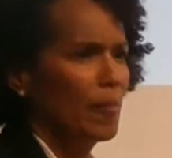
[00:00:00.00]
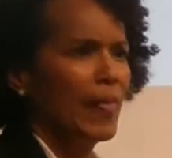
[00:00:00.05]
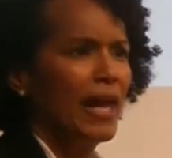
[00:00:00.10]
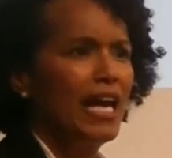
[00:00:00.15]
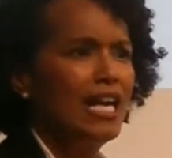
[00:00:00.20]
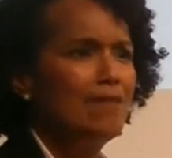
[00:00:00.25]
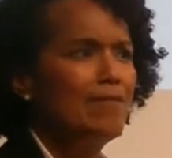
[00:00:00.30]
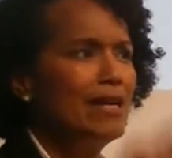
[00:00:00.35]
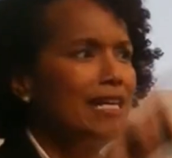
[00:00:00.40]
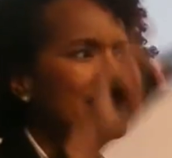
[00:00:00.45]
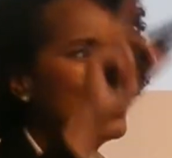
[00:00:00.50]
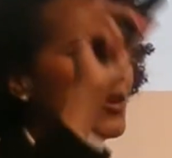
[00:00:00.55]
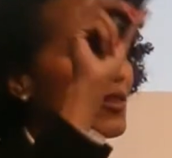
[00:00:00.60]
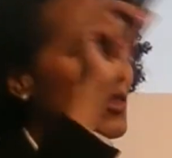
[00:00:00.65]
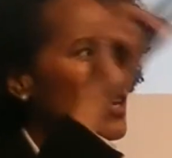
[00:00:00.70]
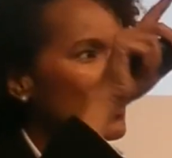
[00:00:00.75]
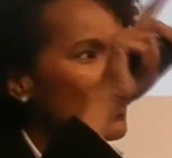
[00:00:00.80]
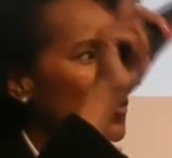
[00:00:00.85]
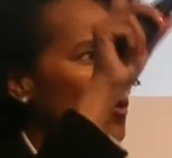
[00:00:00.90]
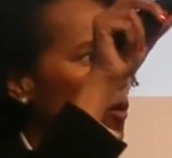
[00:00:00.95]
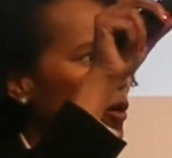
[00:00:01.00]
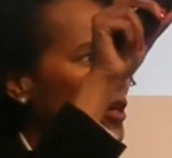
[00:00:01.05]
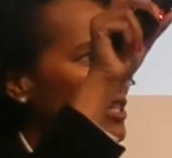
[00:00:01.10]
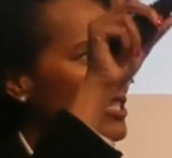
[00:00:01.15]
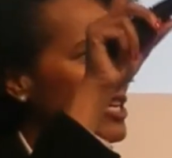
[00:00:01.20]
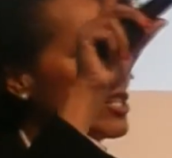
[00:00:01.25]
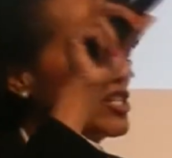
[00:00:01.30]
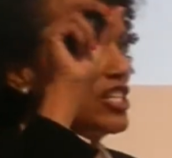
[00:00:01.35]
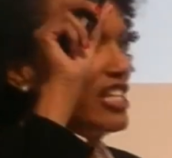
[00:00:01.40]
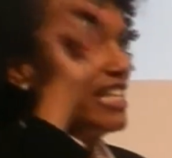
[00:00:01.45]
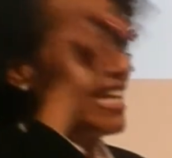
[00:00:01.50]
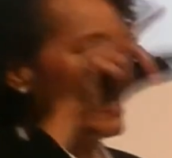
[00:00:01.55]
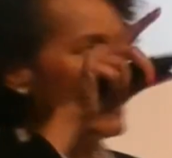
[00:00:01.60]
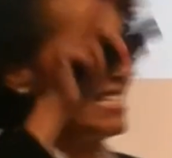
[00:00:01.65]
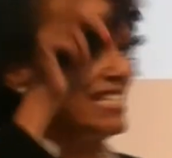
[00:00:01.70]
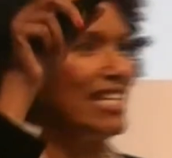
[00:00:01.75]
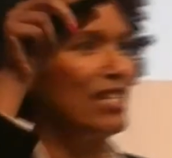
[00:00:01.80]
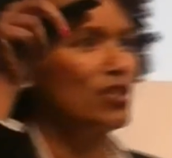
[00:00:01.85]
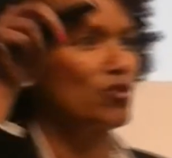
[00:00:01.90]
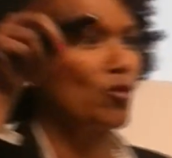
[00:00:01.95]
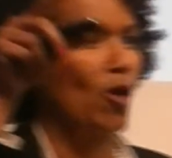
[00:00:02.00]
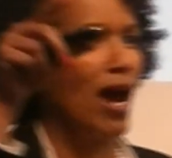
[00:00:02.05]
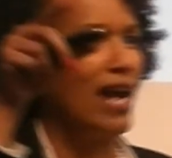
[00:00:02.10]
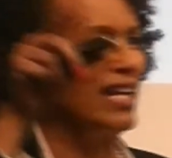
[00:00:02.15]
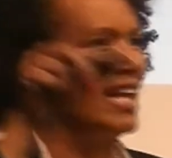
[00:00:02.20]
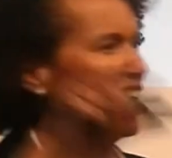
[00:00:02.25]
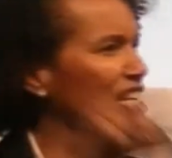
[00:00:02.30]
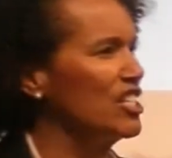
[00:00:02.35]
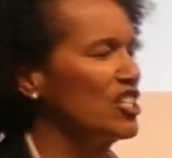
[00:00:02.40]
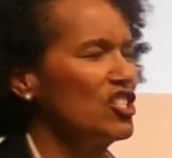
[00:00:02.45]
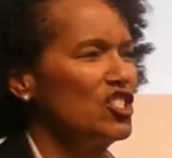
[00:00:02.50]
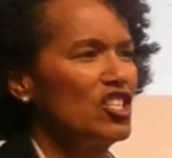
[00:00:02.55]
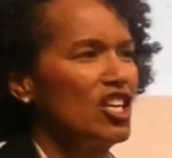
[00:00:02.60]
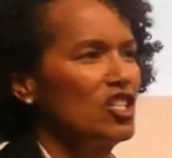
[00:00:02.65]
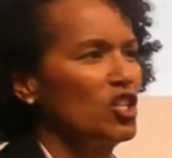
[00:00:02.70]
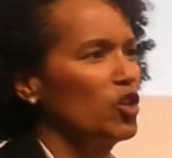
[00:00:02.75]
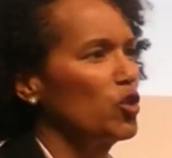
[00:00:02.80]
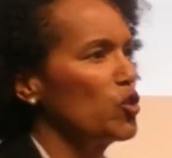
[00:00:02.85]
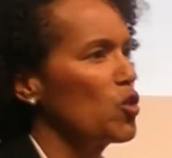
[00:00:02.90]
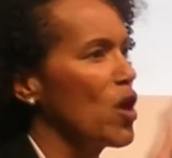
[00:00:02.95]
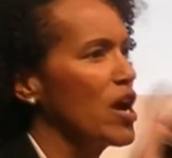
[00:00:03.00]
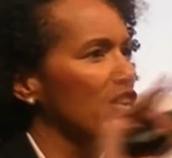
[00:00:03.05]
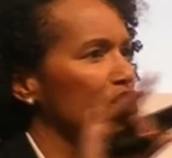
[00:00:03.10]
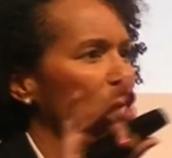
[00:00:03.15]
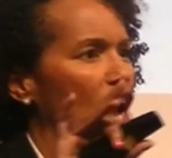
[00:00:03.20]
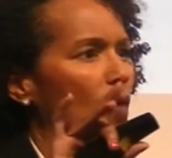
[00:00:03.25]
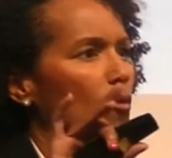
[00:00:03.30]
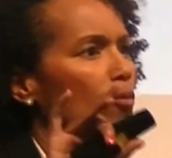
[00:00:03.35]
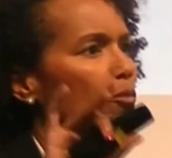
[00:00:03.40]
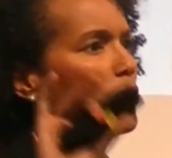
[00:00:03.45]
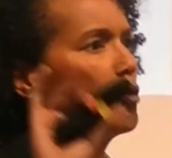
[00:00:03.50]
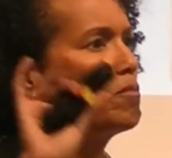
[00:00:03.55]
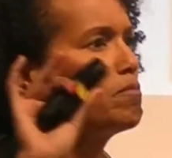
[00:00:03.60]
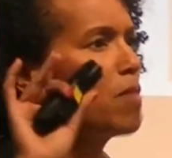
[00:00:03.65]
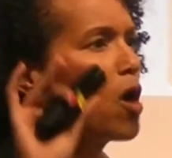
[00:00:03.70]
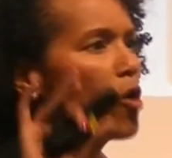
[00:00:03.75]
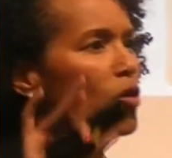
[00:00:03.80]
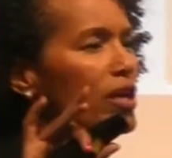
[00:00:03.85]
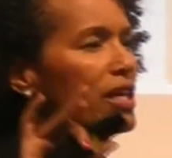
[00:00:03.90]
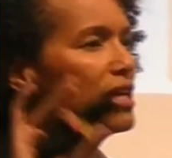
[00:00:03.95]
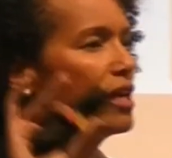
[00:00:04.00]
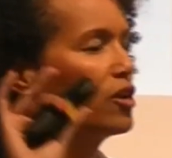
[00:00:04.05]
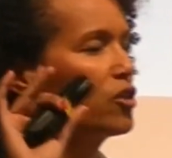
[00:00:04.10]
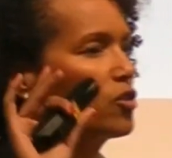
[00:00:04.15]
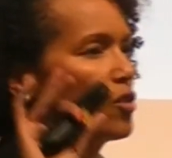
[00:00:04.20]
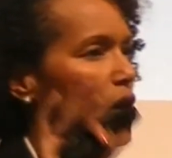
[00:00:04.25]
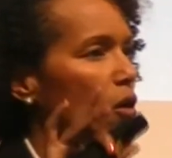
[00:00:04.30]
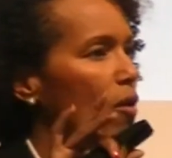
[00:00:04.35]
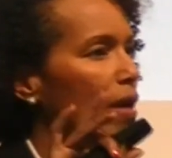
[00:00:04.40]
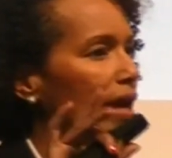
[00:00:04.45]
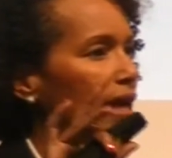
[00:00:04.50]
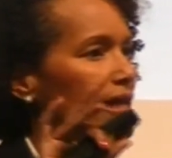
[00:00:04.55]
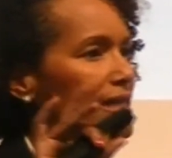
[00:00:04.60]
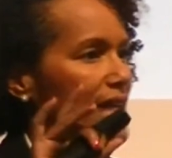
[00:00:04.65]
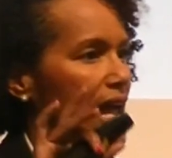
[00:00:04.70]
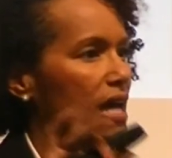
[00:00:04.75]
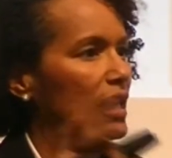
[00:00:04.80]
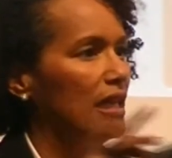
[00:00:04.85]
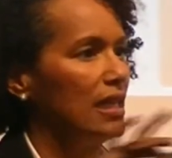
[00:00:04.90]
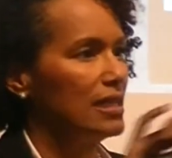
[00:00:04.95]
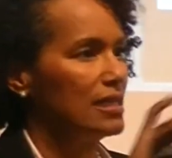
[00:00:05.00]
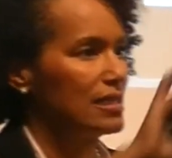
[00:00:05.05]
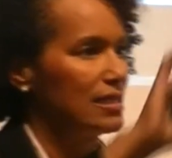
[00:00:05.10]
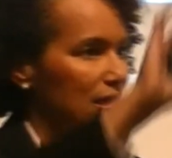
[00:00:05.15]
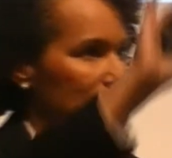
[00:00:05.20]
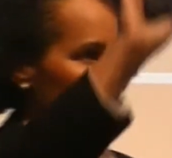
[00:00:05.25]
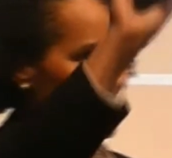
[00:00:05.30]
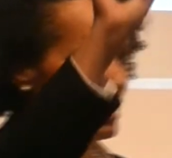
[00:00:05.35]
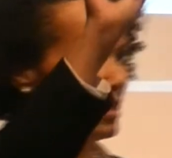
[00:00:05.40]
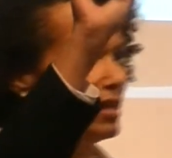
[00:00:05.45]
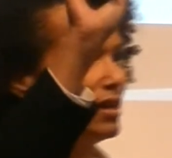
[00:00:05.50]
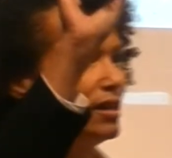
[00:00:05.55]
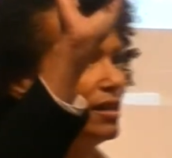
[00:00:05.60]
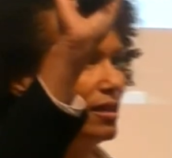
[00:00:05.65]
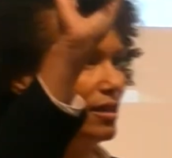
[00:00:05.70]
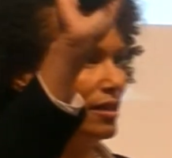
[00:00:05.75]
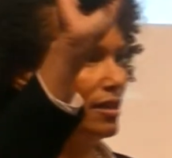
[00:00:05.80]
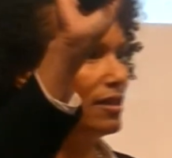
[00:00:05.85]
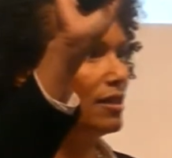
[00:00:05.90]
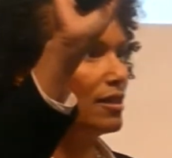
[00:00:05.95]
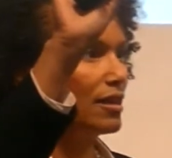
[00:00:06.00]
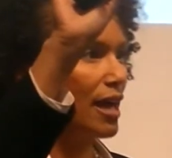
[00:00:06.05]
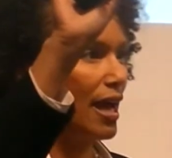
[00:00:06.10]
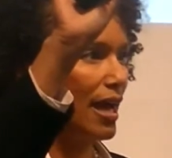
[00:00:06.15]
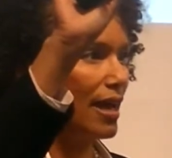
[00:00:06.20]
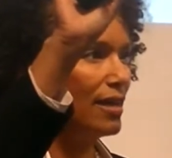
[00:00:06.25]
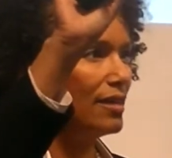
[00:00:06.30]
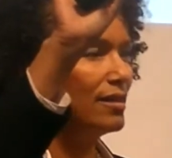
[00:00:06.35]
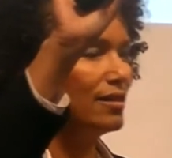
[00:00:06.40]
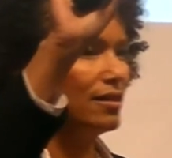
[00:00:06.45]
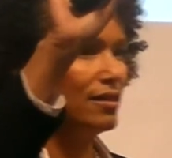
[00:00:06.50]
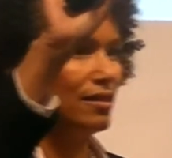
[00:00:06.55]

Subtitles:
Anybody here think their organization gets this right, like this does a great job of promoting and growing talents? Okay?